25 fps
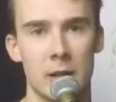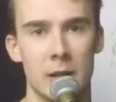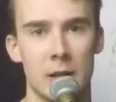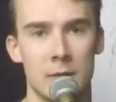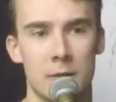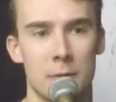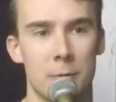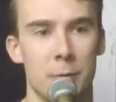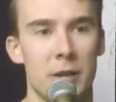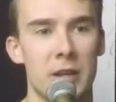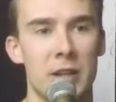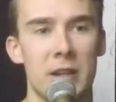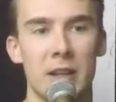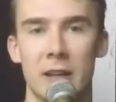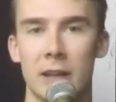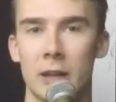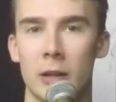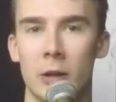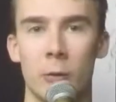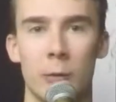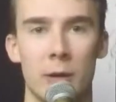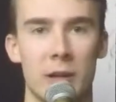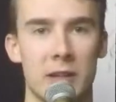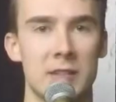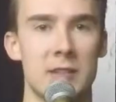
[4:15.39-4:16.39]
if you're playing in a
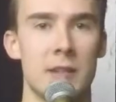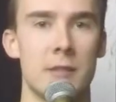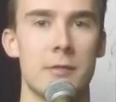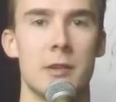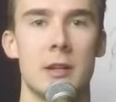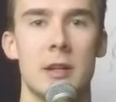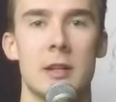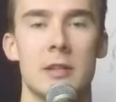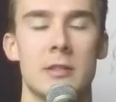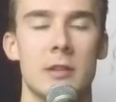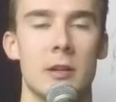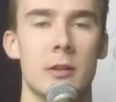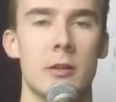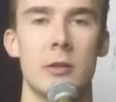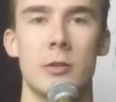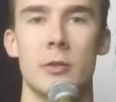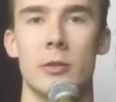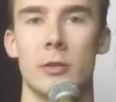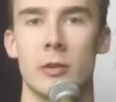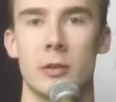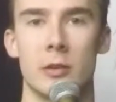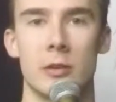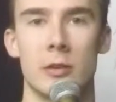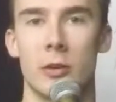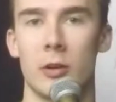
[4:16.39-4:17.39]
quick 7/8 song,
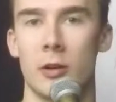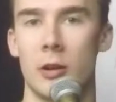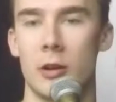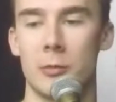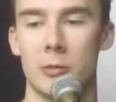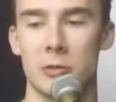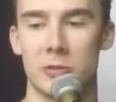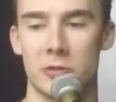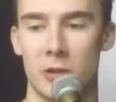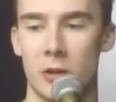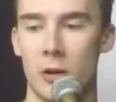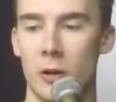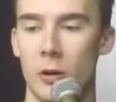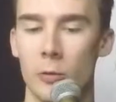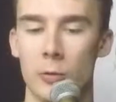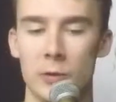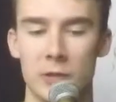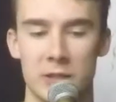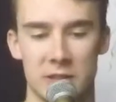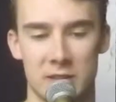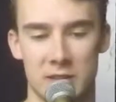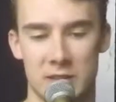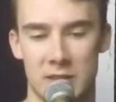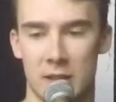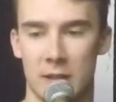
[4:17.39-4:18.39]
you can almost
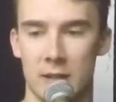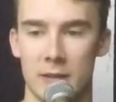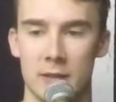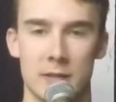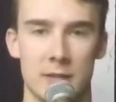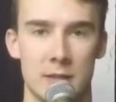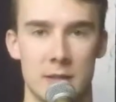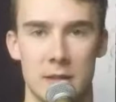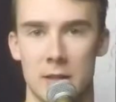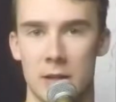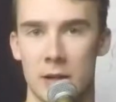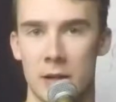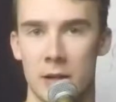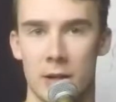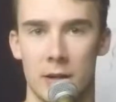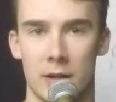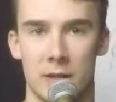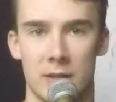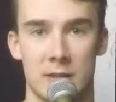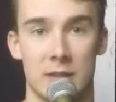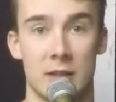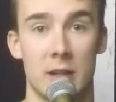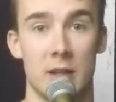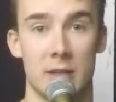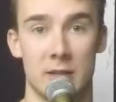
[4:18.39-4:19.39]
always stick this in there and
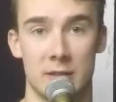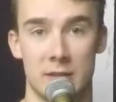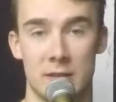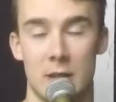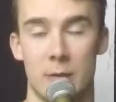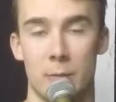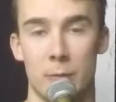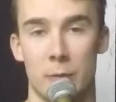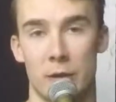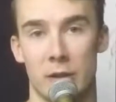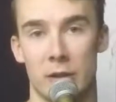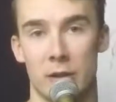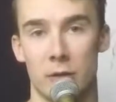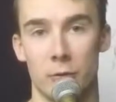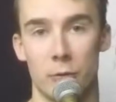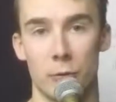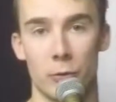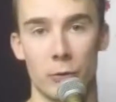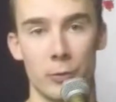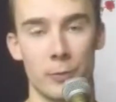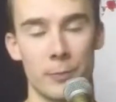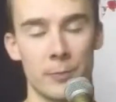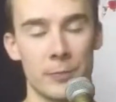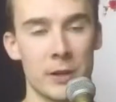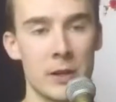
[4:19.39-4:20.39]
it's gonna sound pretty
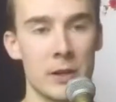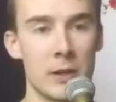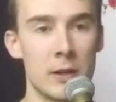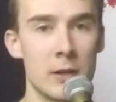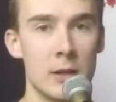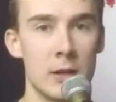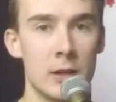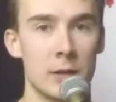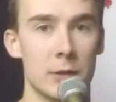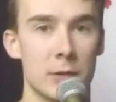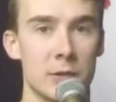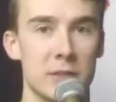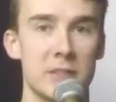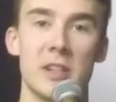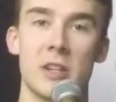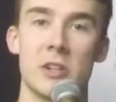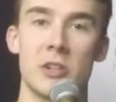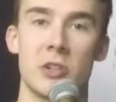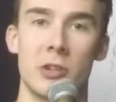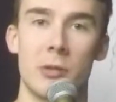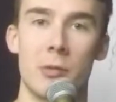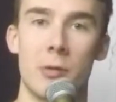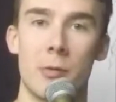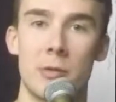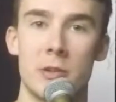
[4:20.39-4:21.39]
cool. So
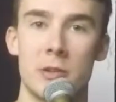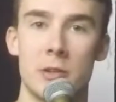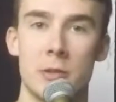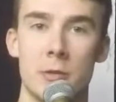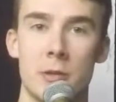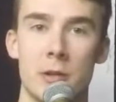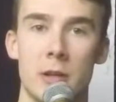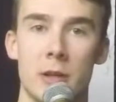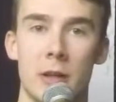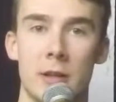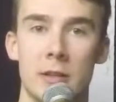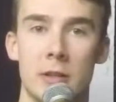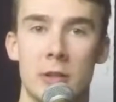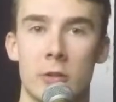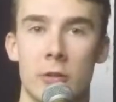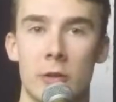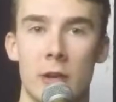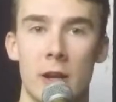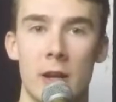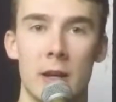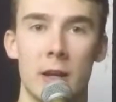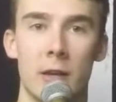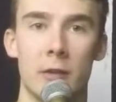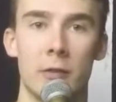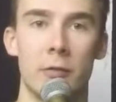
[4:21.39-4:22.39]
essentially what we're doing is
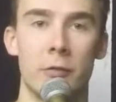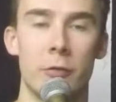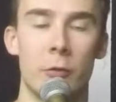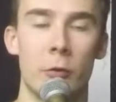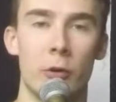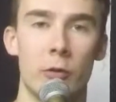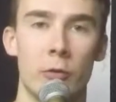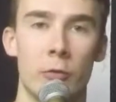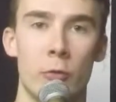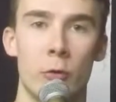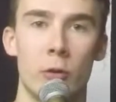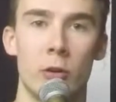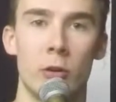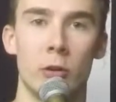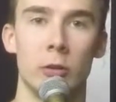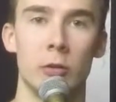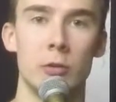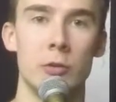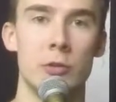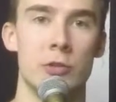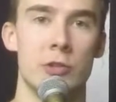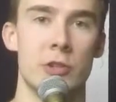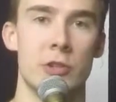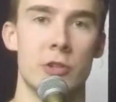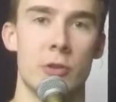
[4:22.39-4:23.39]
creating a 4/4
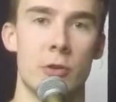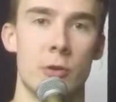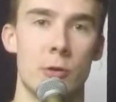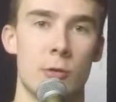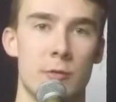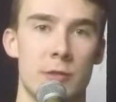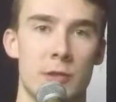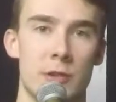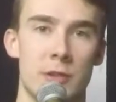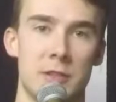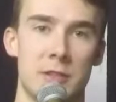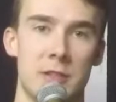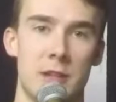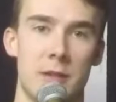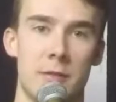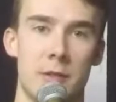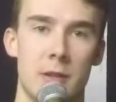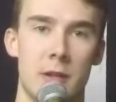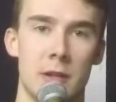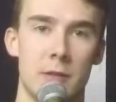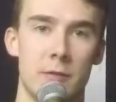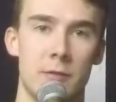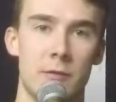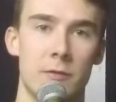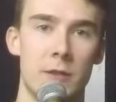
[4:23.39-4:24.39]
illusion over the
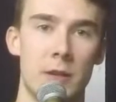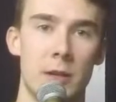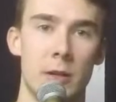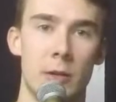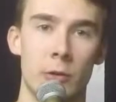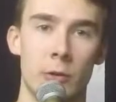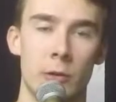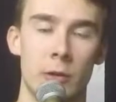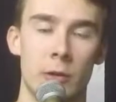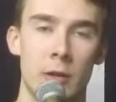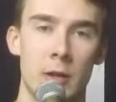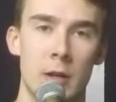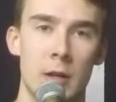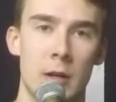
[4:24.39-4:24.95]
7/8 feel.